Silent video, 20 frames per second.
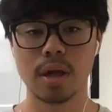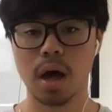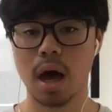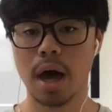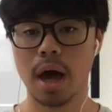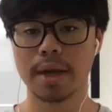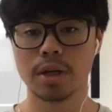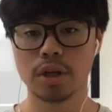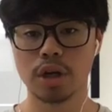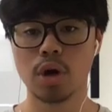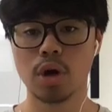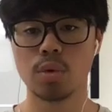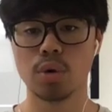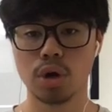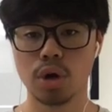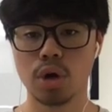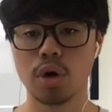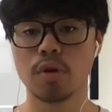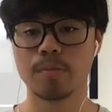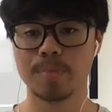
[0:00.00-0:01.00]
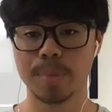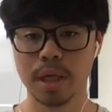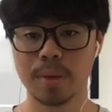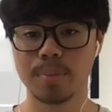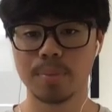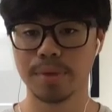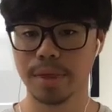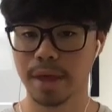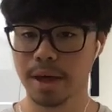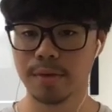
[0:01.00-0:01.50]
I know a lot of
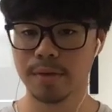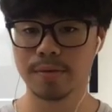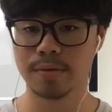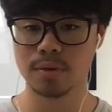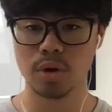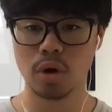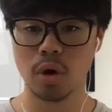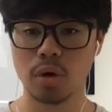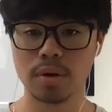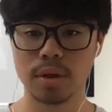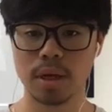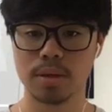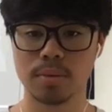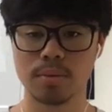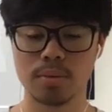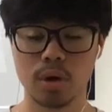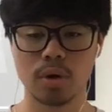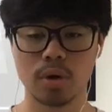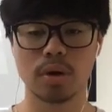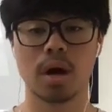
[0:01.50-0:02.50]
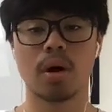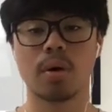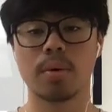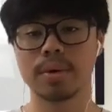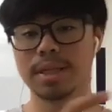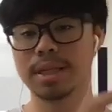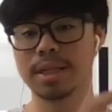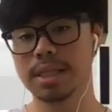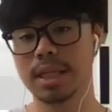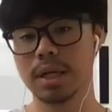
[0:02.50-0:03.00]
people that have gone and gone, oh,
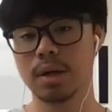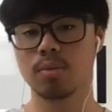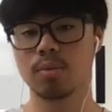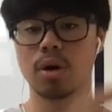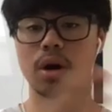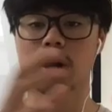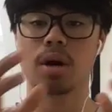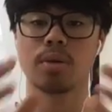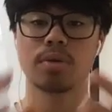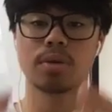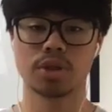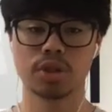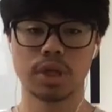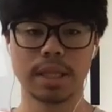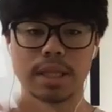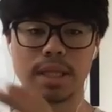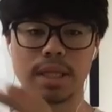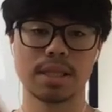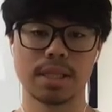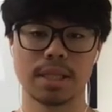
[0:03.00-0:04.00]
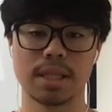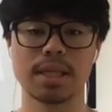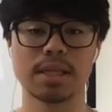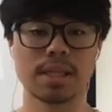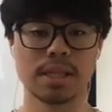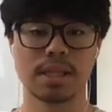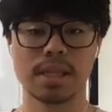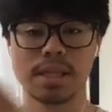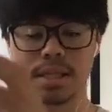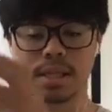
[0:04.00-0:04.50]
well, this didn't work. I want to try this and this
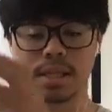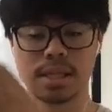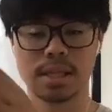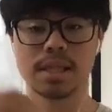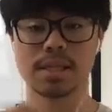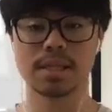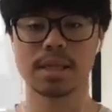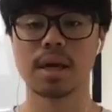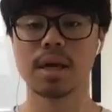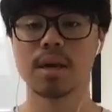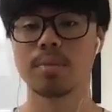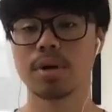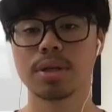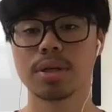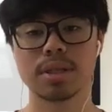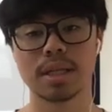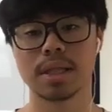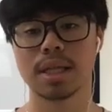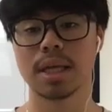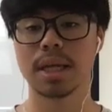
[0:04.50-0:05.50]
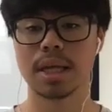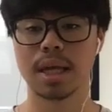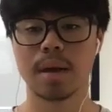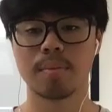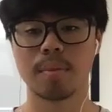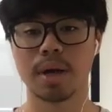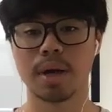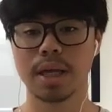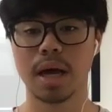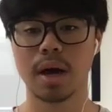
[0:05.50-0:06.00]
and this and this, because they didn't get
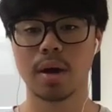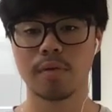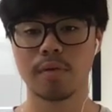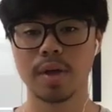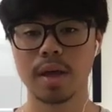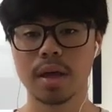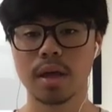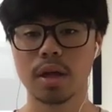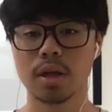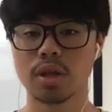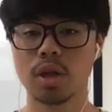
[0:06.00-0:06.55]
money out of it.